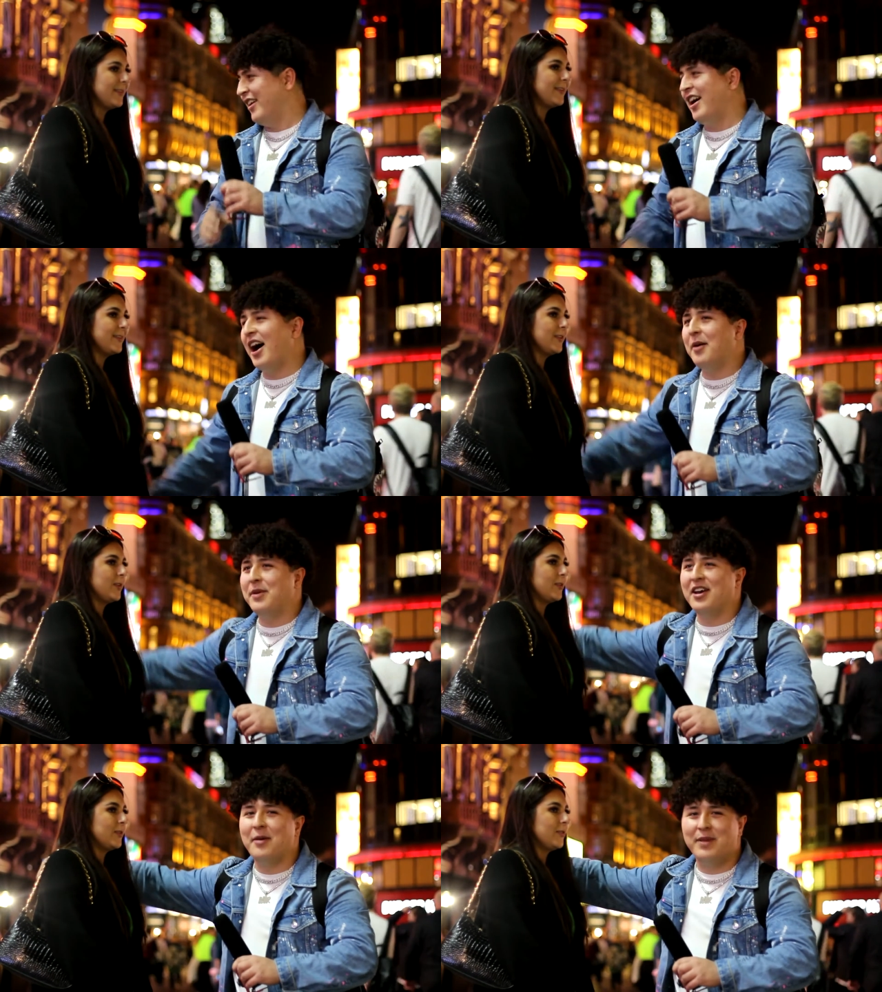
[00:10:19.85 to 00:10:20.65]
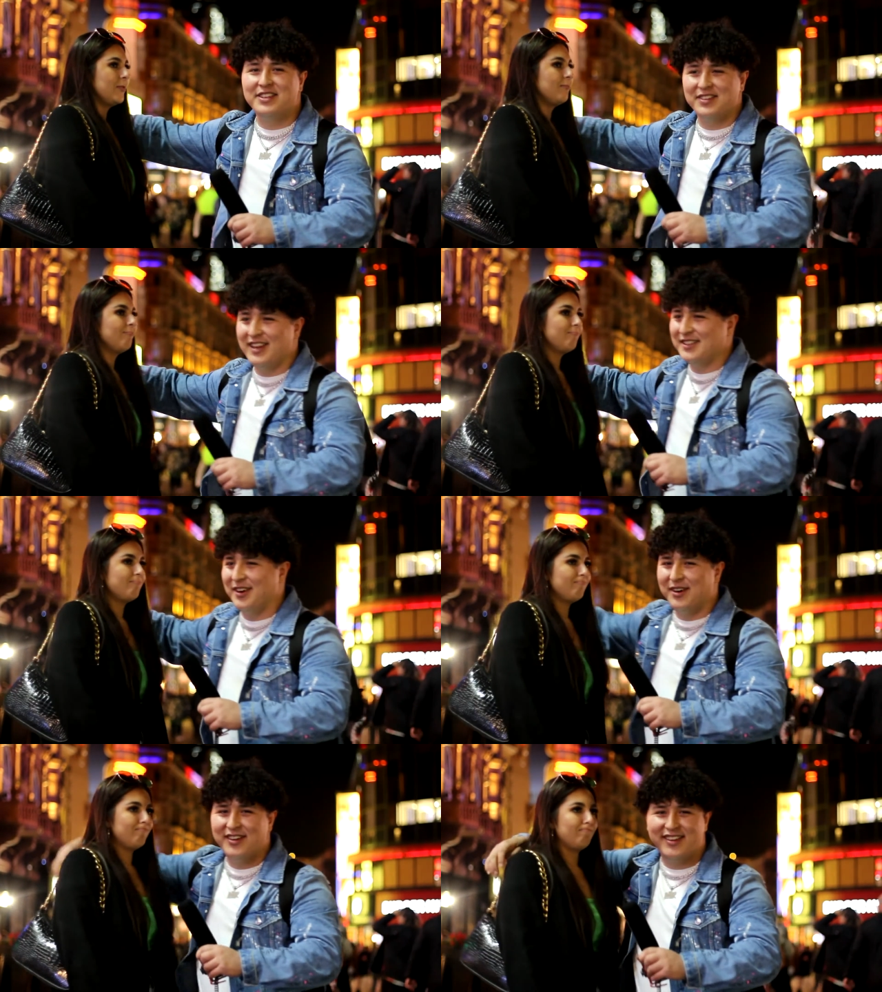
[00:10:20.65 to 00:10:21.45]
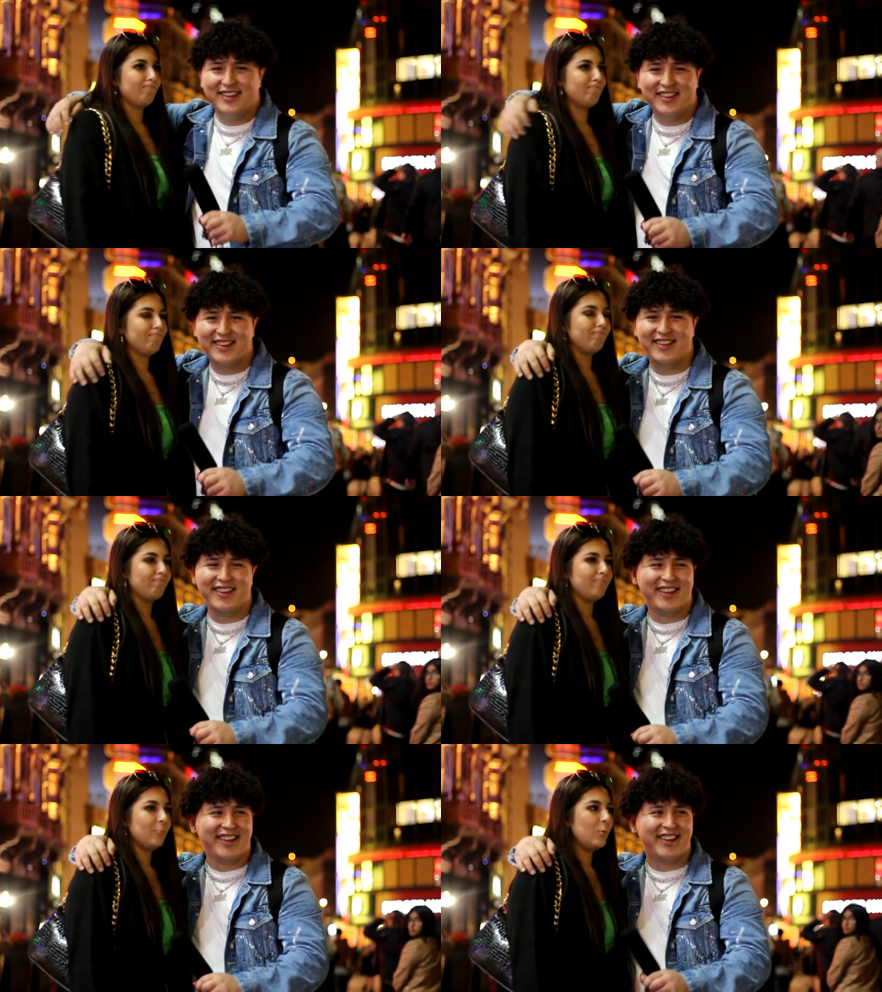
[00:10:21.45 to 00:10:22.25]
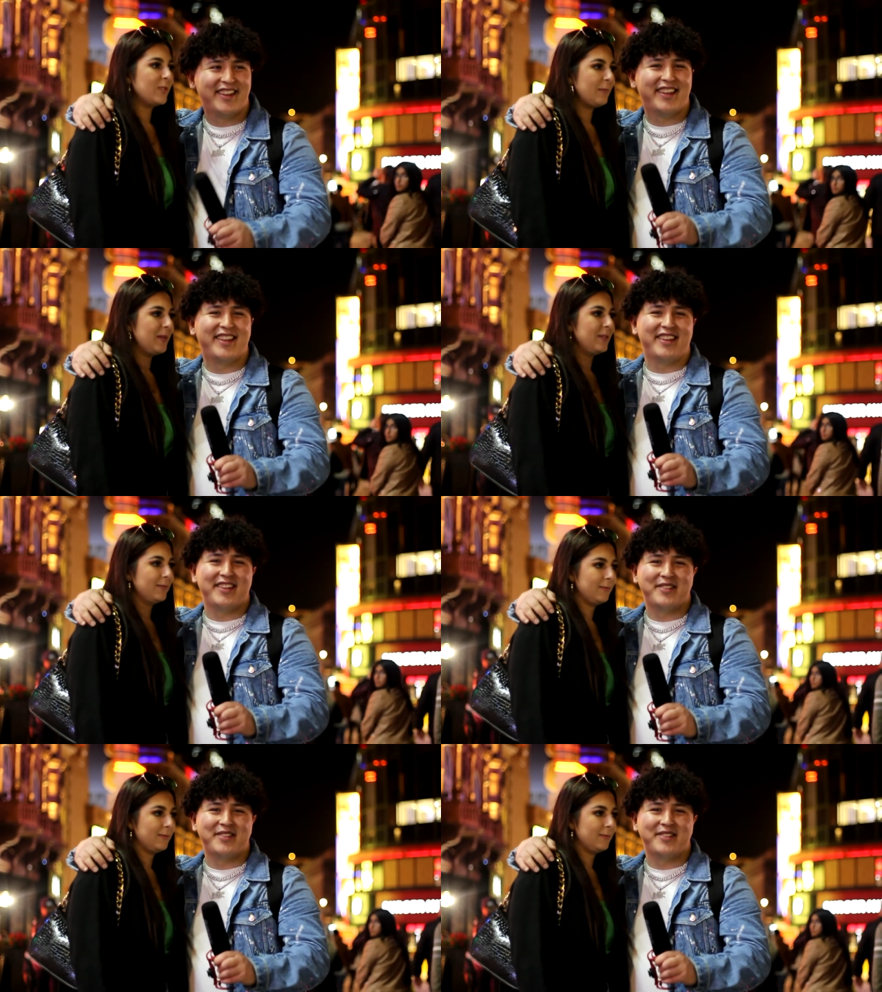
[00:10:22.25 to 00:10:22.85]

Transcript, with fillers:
Speaker 1: I'll be her B2. Let's go. What does that mean?